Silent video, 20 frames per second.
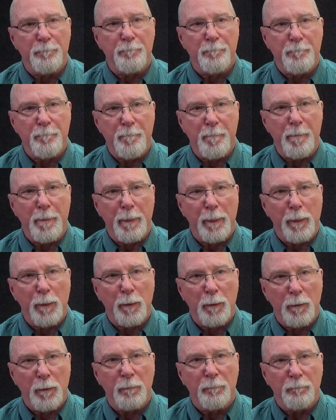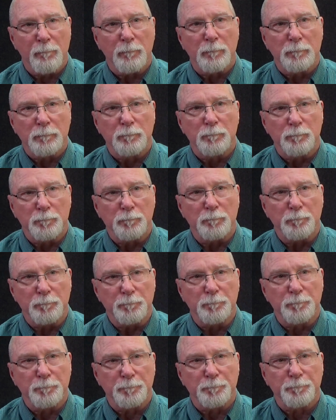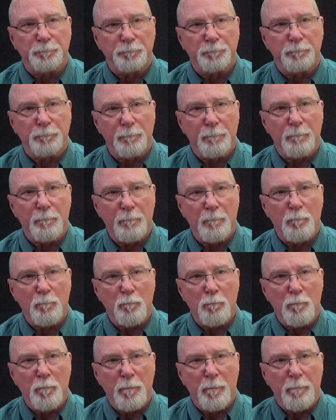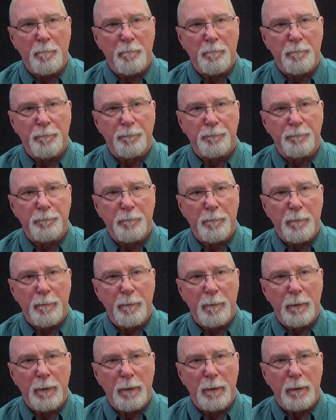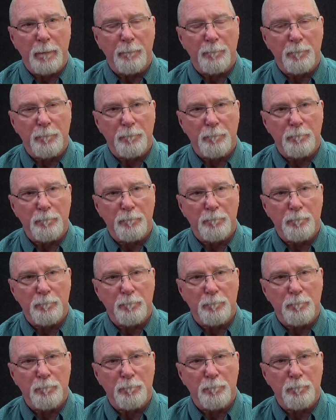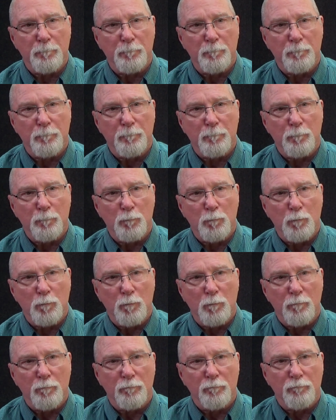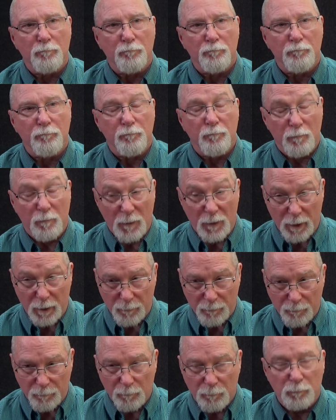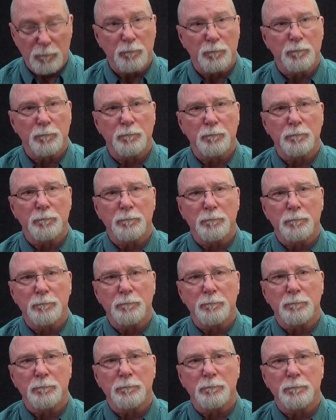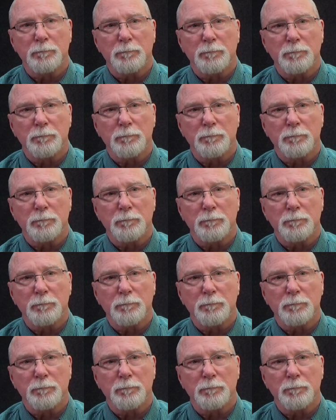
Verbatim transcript: I can't hmm. believe this has happened. Hmm. So um, people can get anxiety about things, but trauma has a different